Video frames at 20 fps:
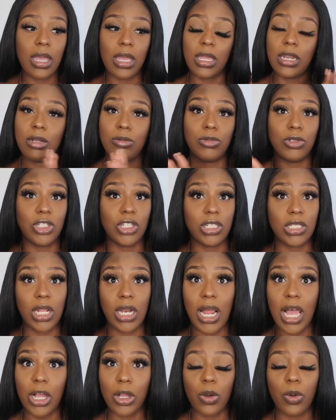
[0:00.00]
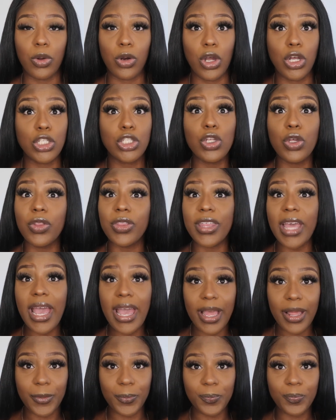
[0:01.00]
And it was just a lot going on. So
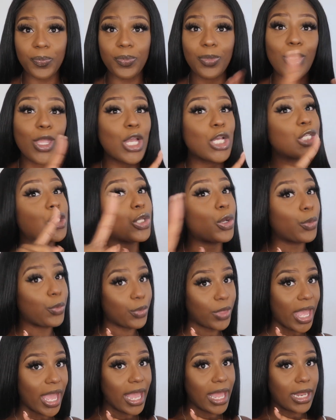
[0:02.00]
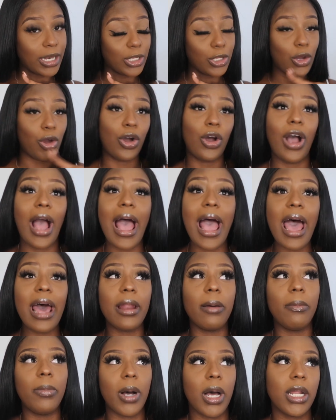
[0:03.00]
then, so then, y'all, I
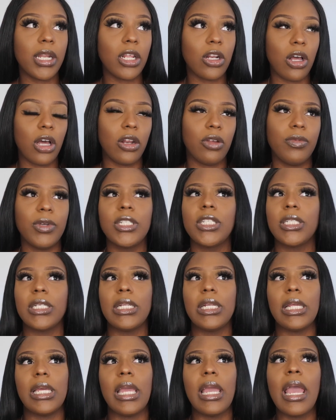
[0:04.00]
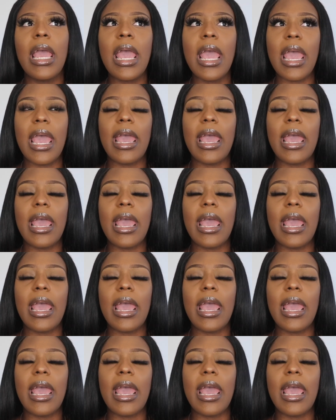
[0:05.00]
had a bonnet on originally,